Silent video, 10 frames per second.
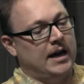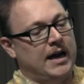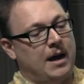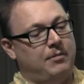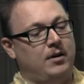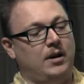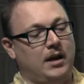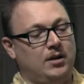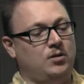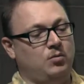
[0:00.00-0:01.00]
happened
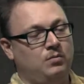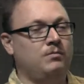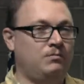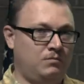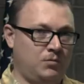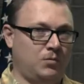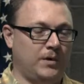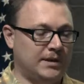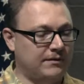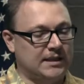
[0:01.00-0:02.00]
in
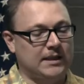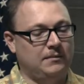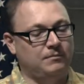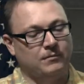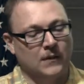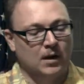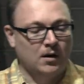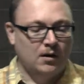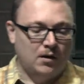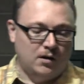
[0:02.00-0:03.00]
2017.
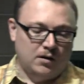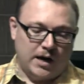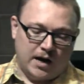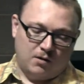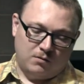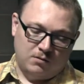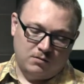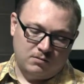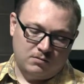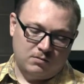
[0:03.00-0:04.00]
Now,
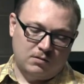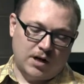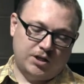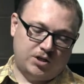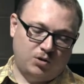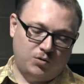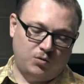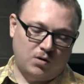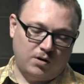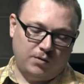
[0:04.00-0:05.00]
I just told you
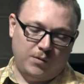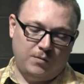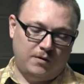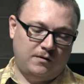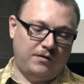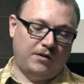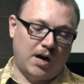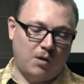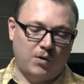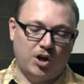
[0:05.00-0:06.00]
all that we would figure
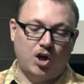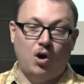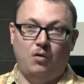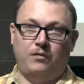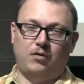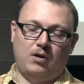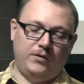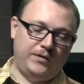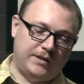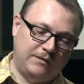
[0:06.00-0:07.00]
out where to go for all of
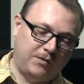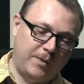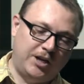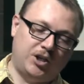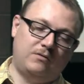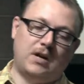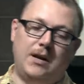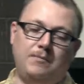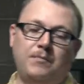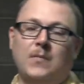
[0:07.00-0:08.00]
this information, right?
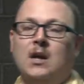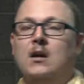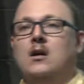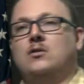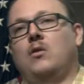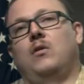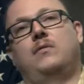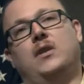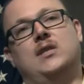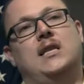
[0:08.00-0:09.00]
So the
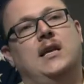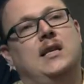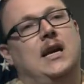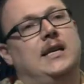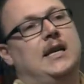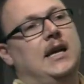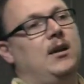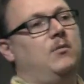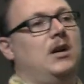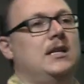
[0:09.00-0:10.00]
first thing that I did
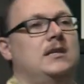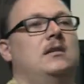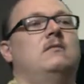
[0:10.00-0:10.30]
was,